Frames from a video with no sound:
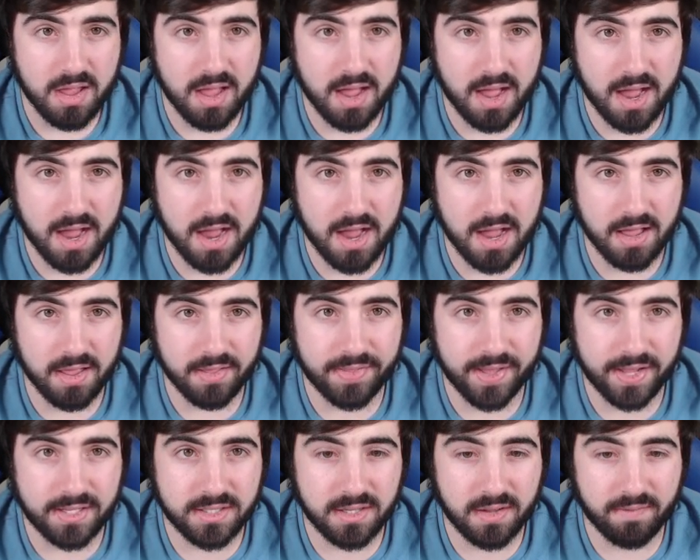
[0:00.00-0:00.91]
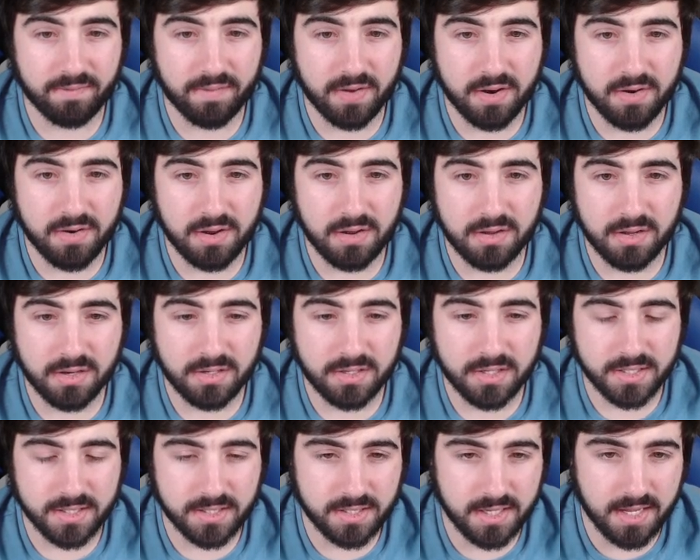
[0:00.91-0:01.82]
That's very good
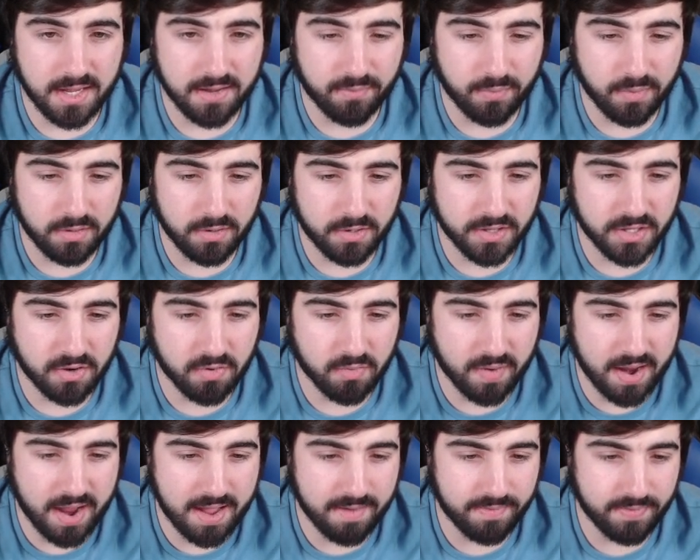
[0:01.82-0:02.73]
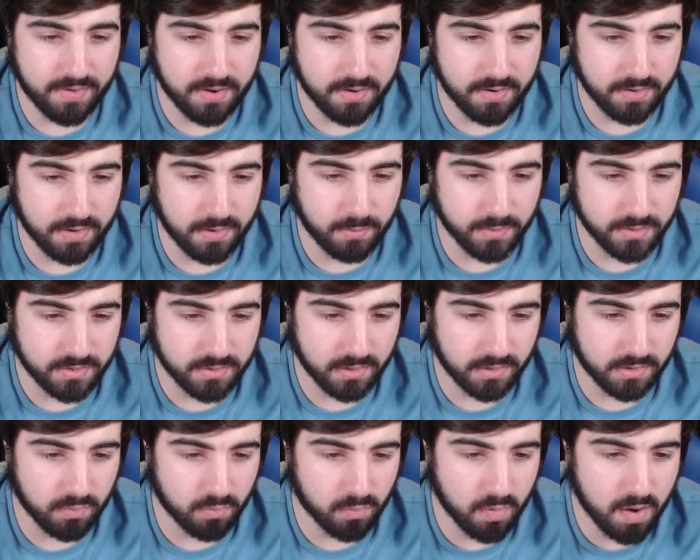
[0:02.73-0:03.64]
to see. If we look at the graph here, it was
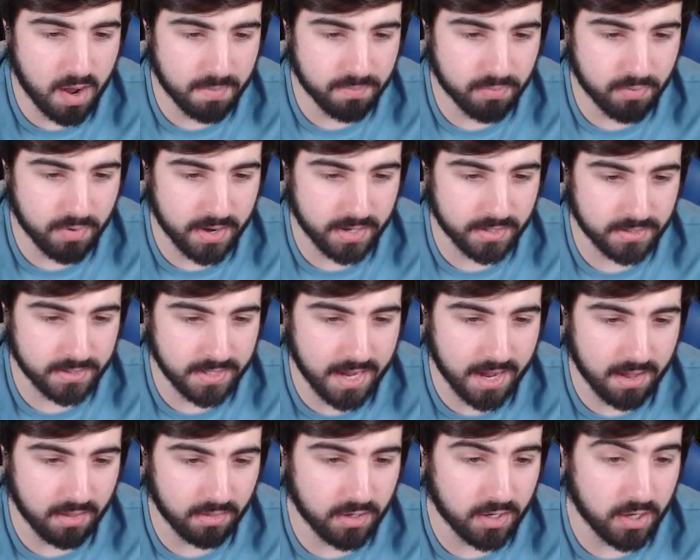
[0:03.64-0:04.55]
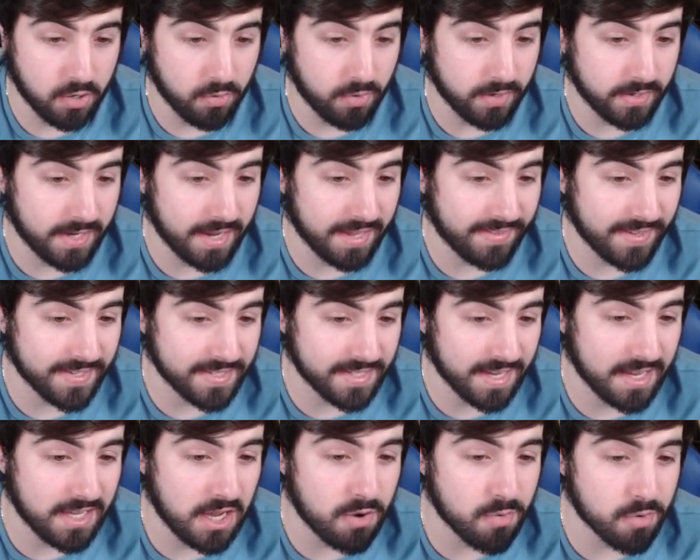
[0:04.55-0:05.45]
like the raw price. Yeah, look, you could get
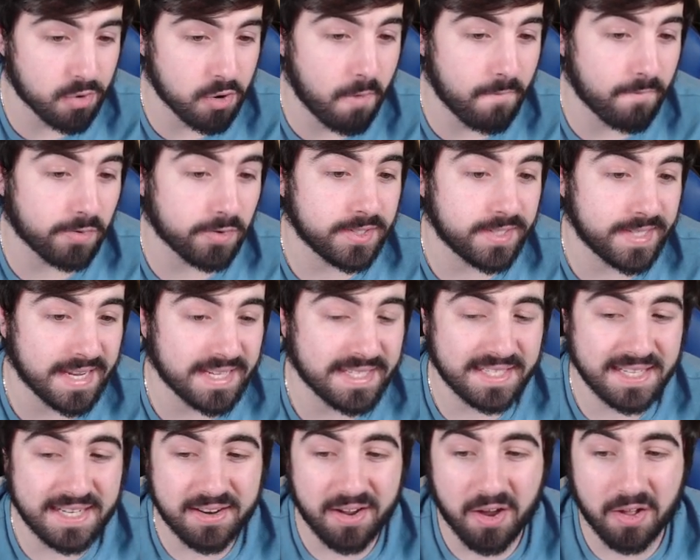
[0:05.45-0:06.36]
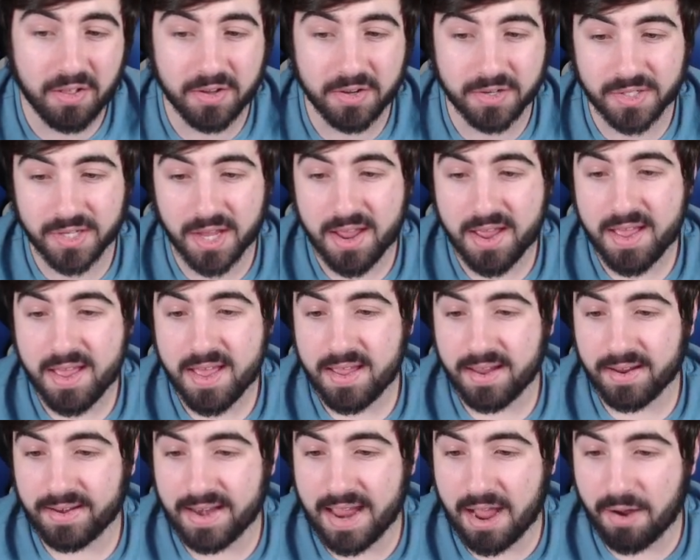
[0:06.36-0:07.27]
this a year ago for $60,
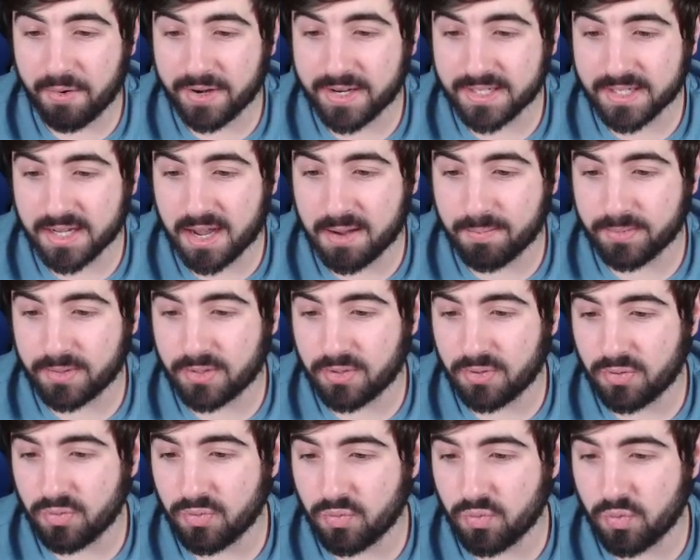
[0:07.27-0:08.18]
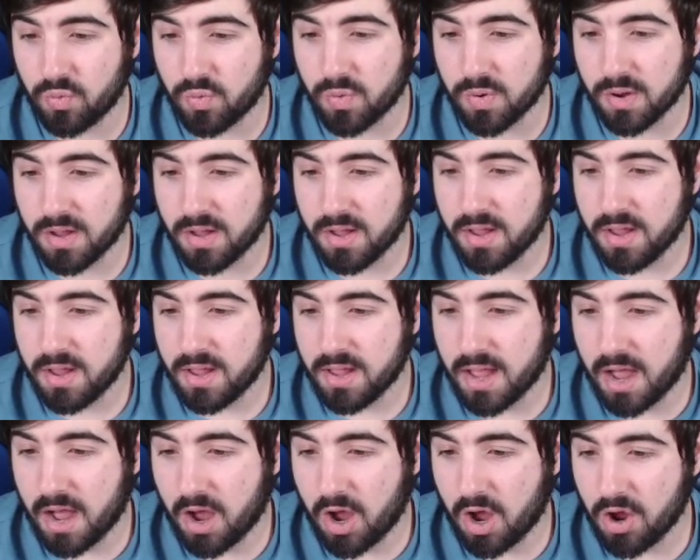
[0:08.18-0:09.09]
and now it is up to a